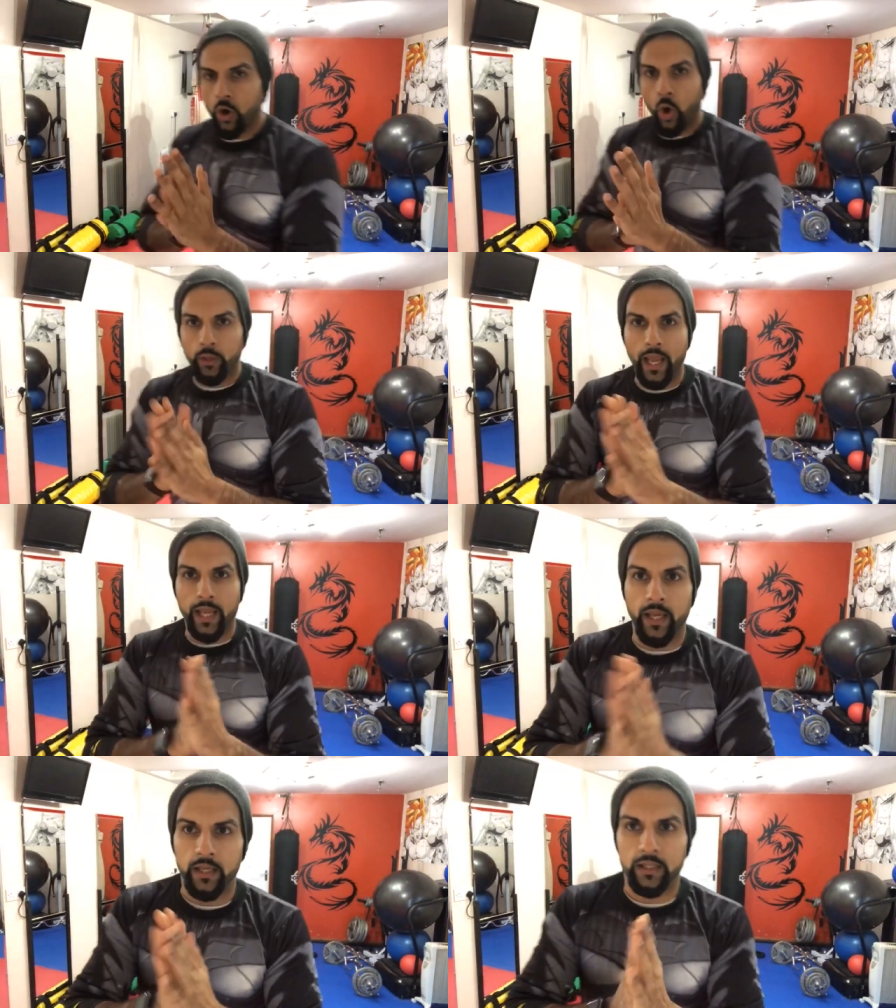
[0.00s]

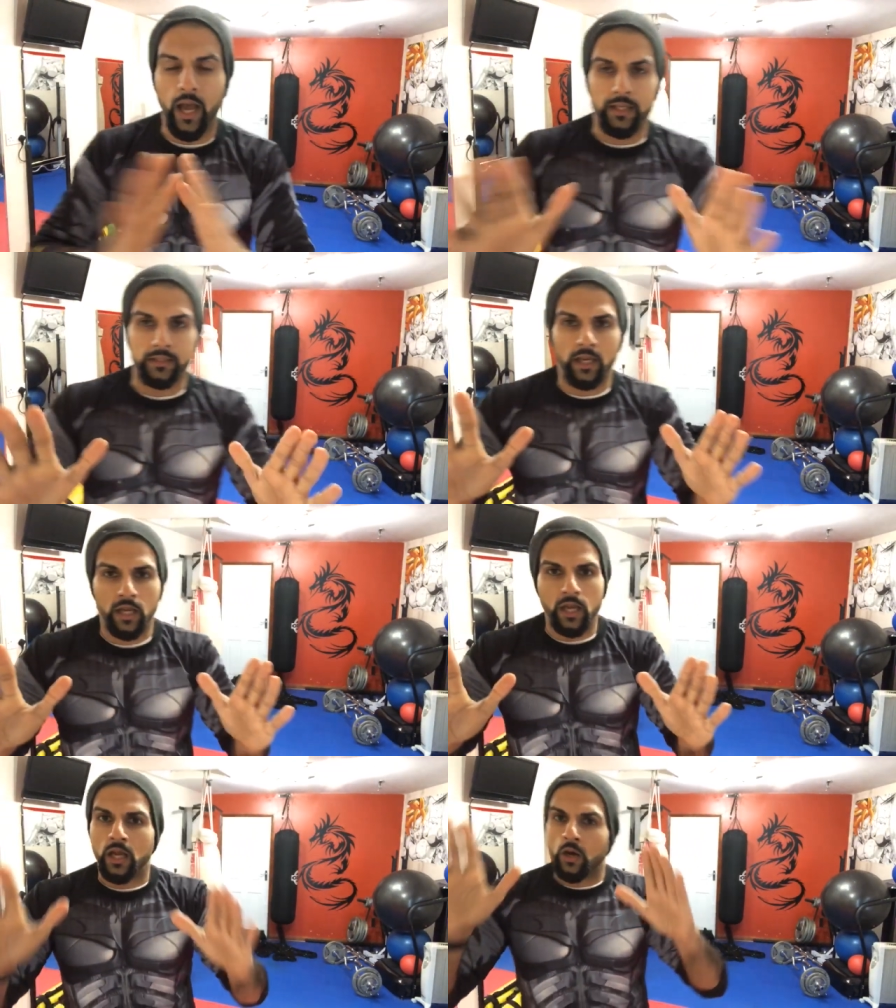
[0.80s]
"Okay, guys,
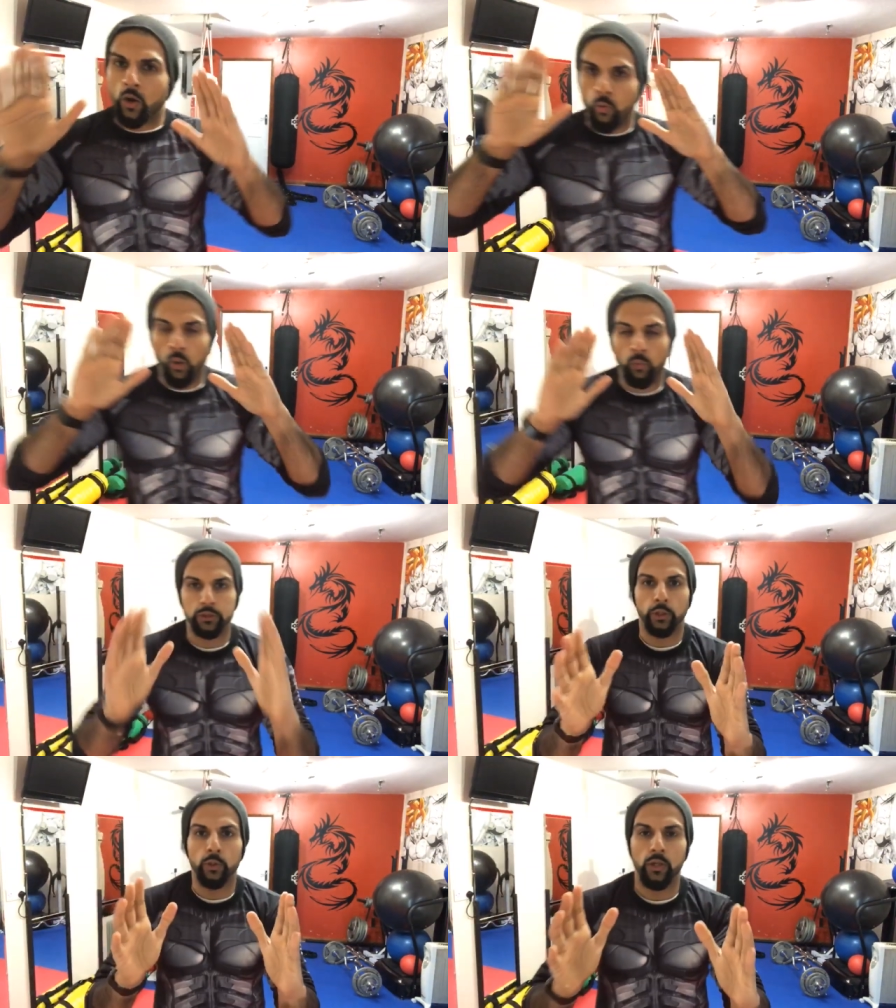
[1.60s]
what
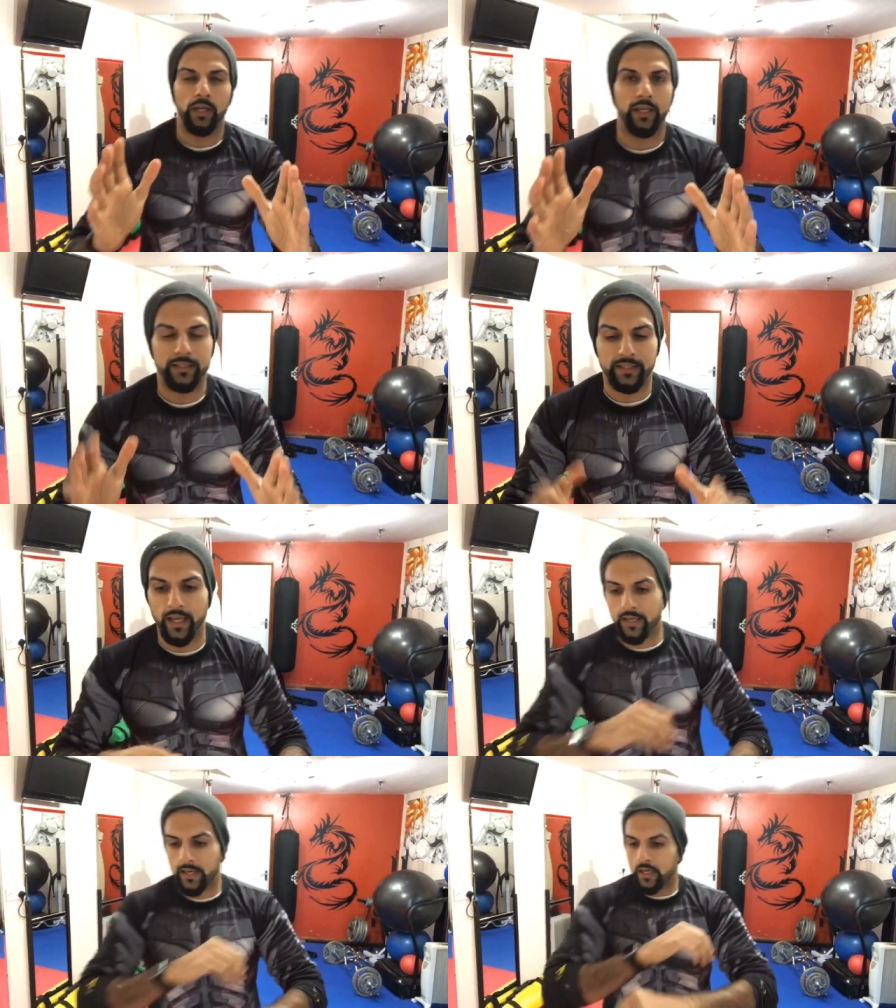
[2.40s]
we'll do," he
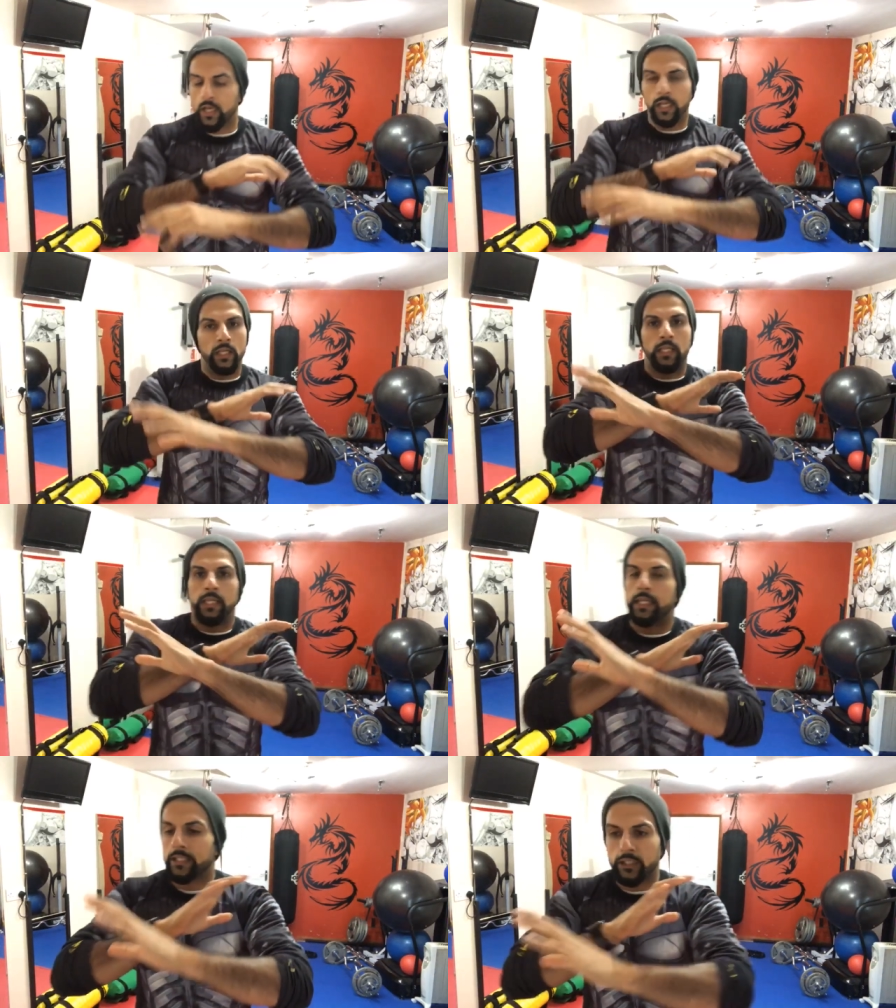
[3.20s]
said,
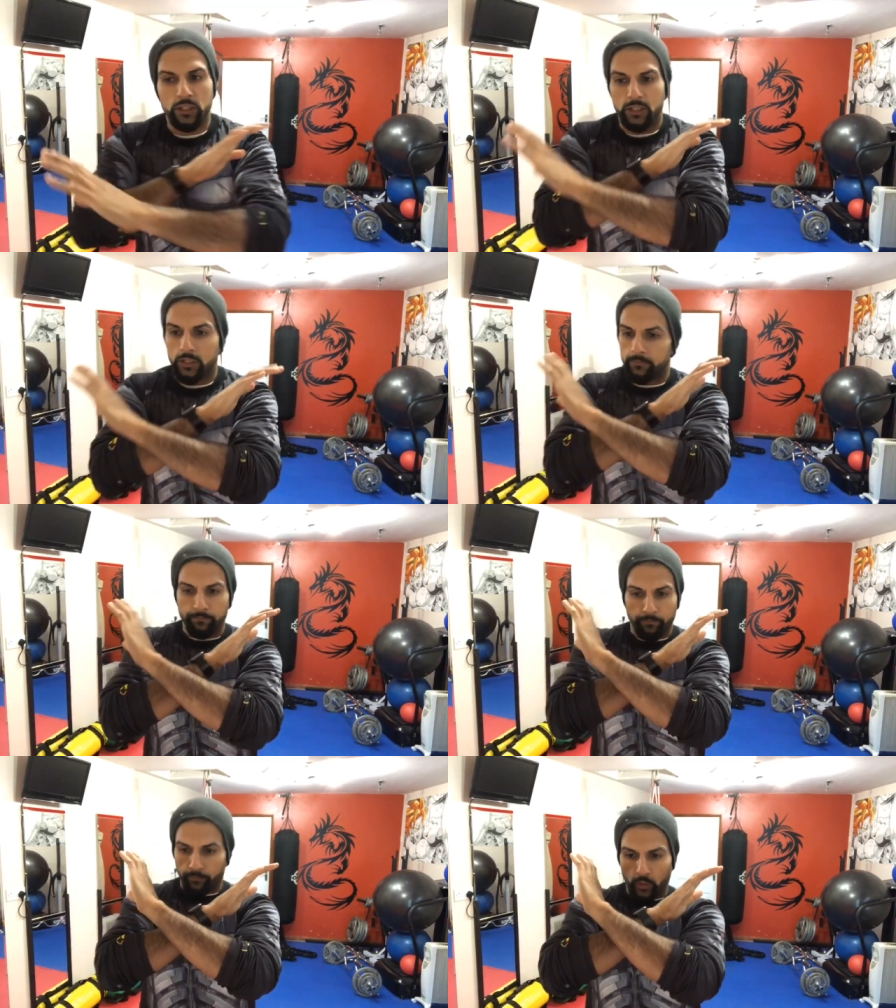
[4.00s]
"is
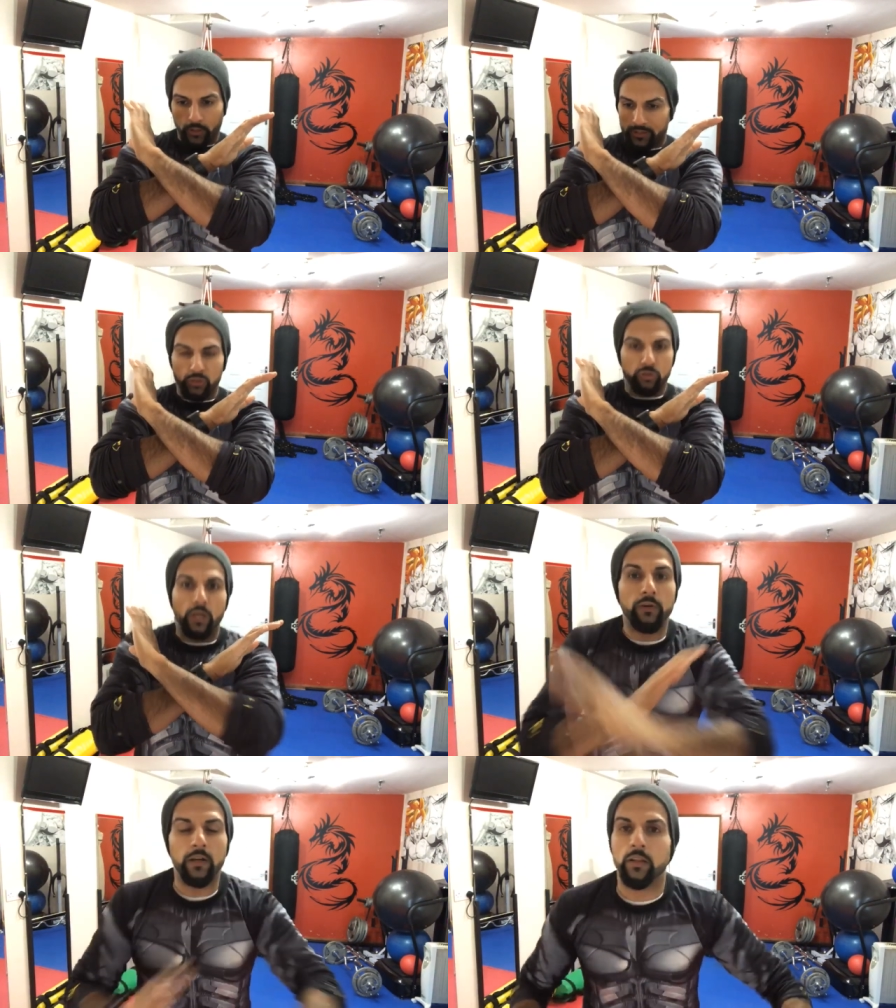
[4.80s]
just
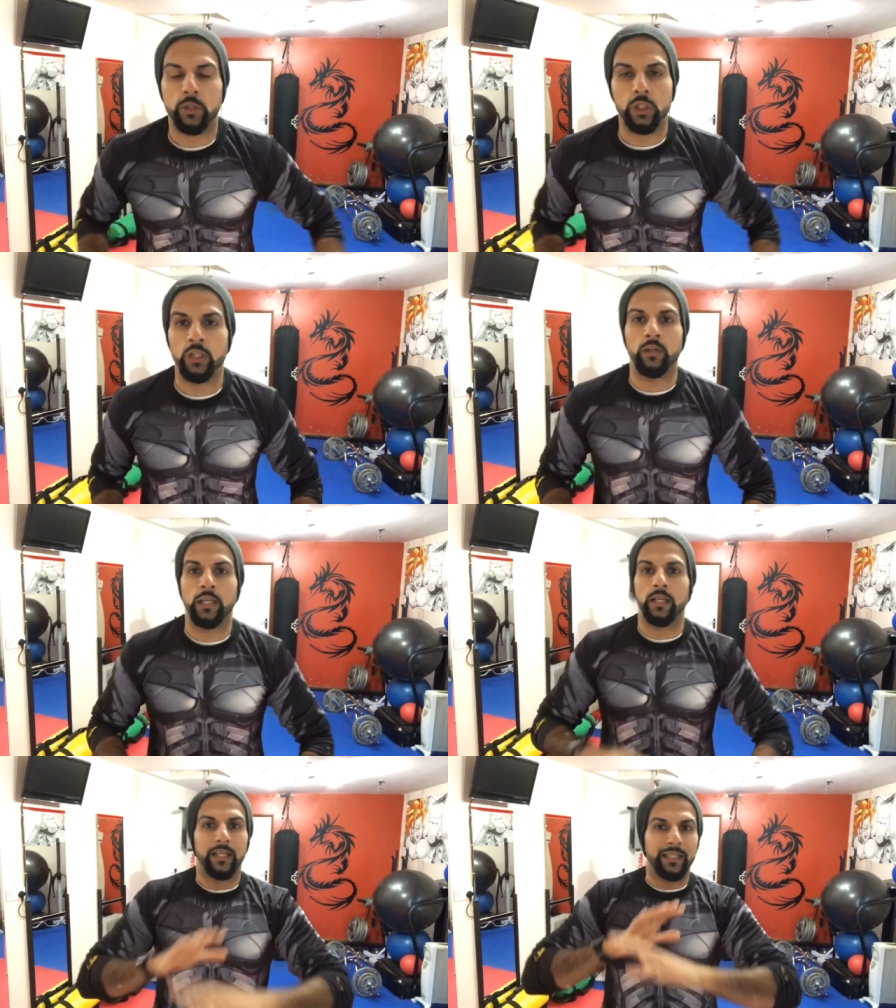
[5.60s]
get rid of the
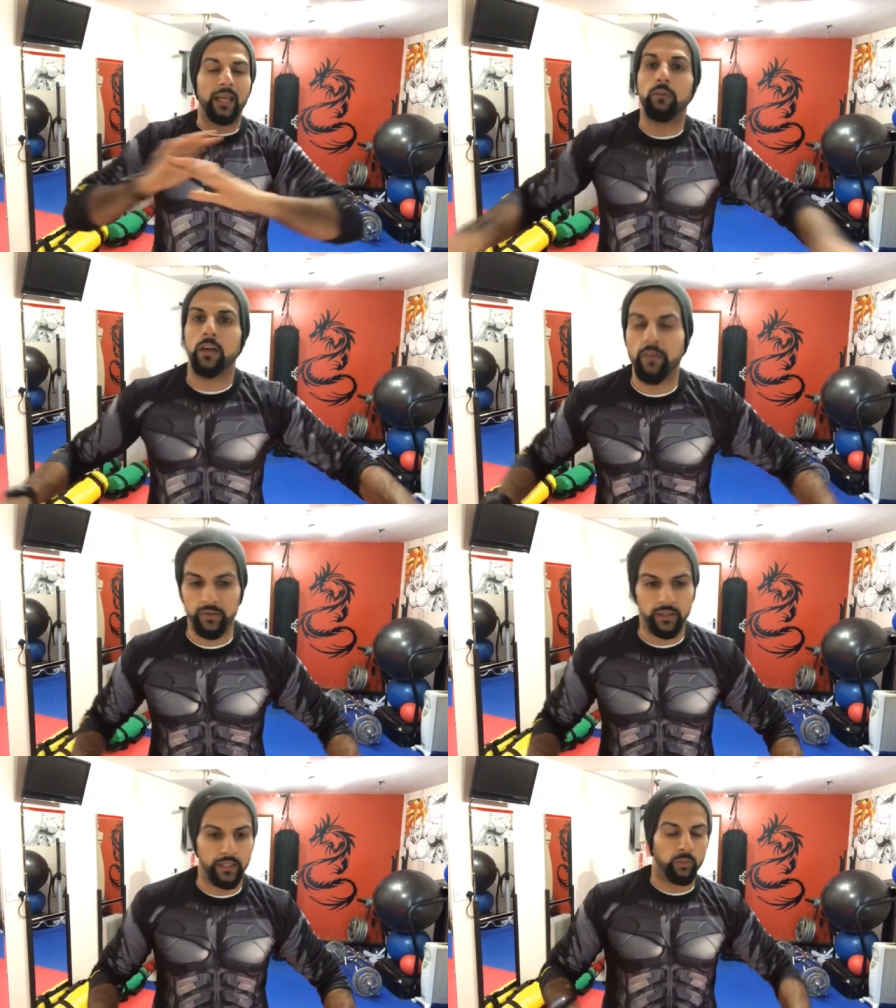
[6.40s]
machinery. Get rid of
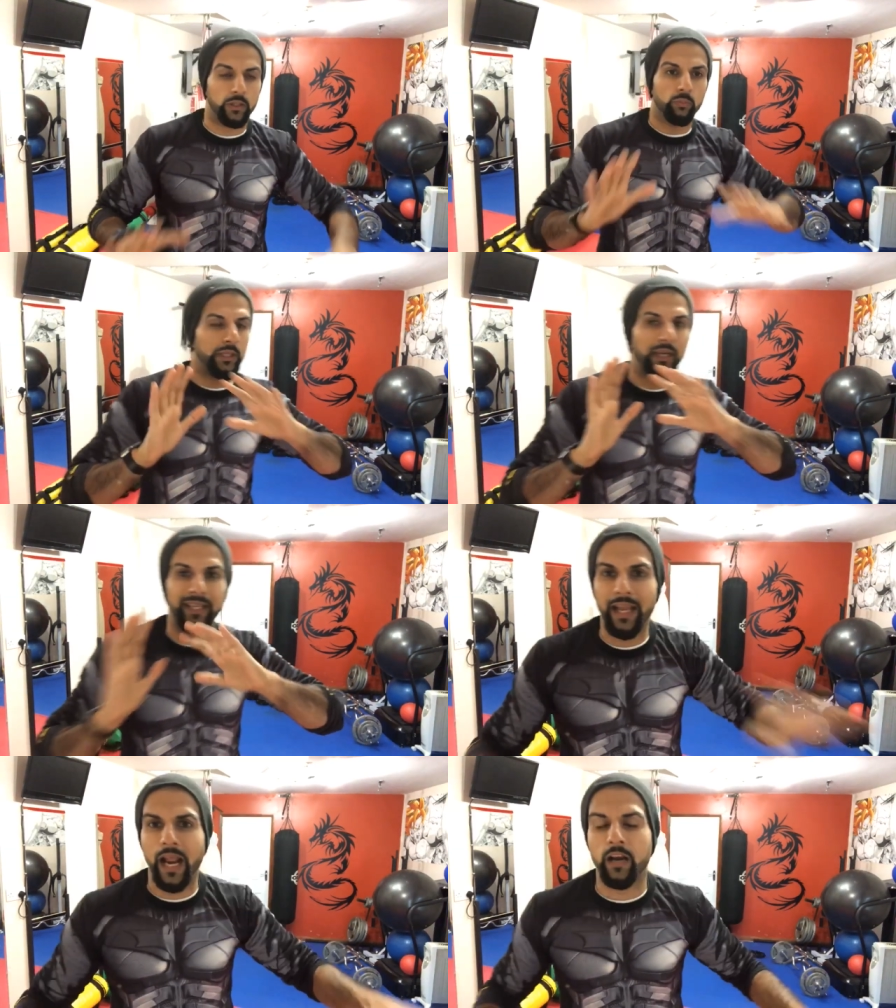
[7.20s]
everything. We gotta
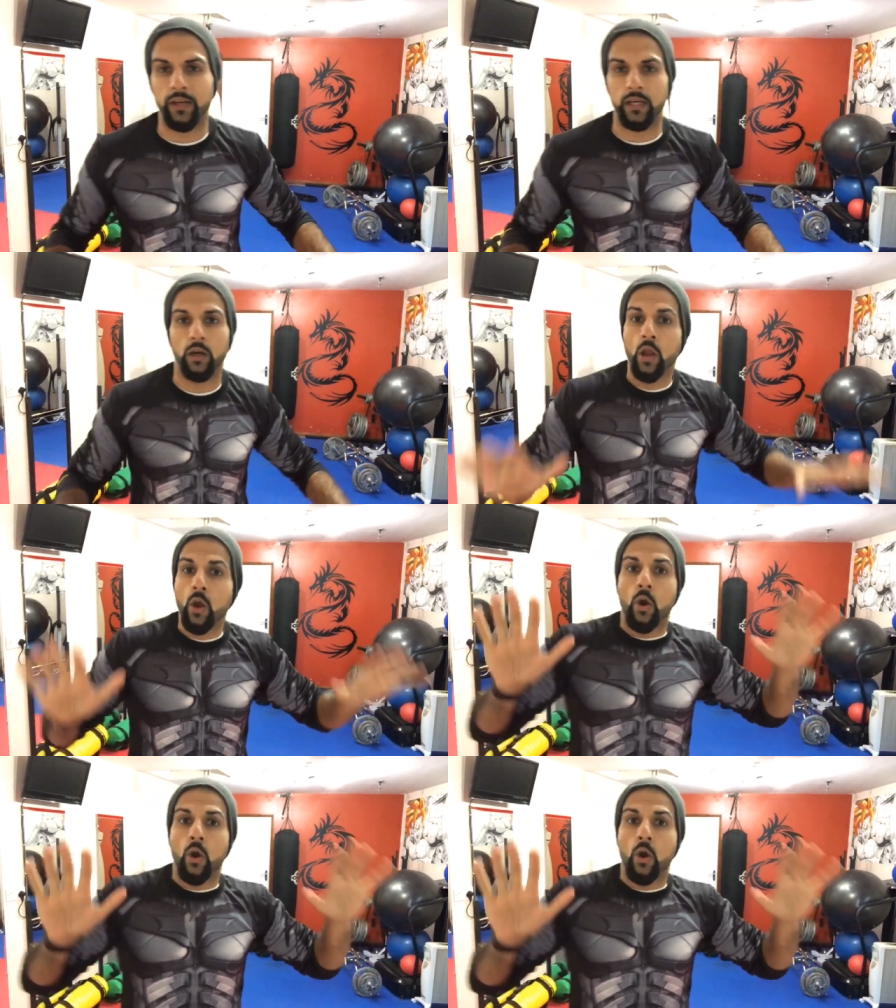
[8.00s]
get out of here.